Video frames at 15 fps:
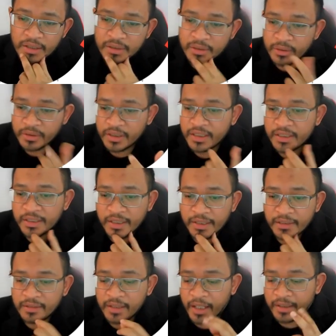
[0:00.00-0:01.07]
So this
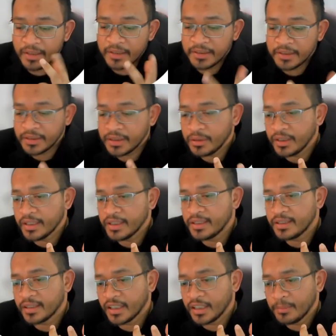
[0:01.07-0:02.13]
thing, an entity is
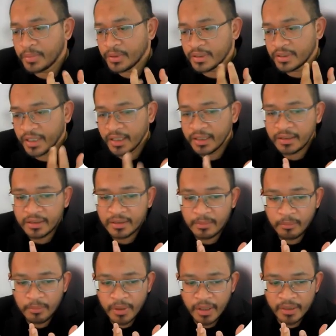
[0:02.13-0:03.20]

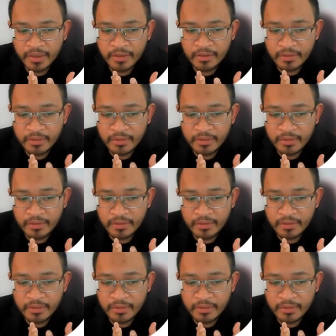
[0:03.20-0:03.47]
represented by a